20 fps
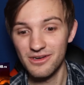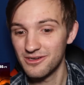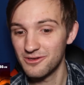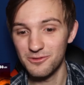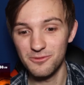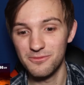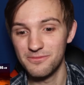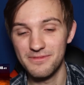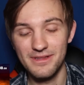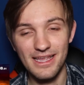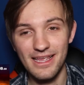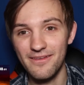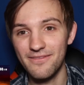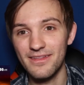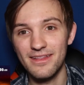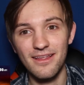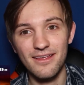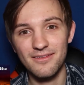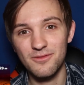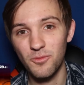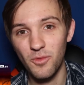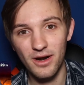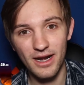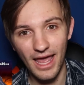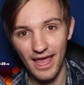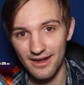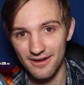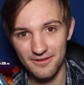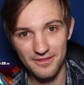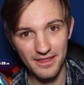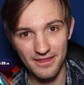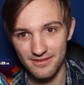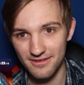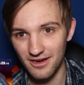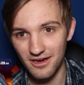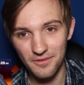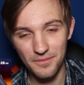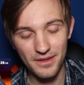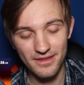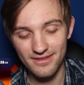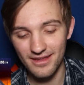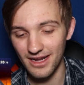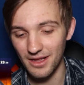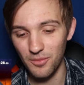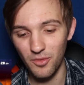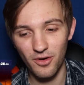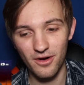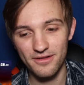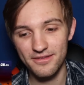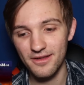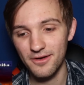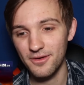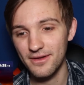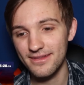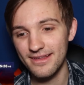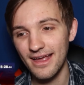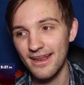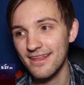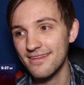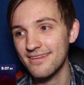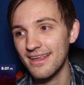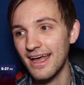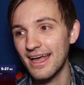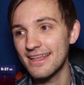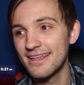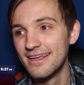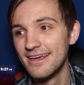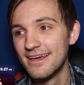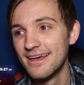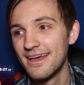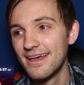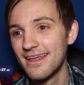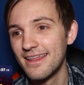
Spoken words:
who even doesn't want to enter these tournaments anymore. So it's kind of sad.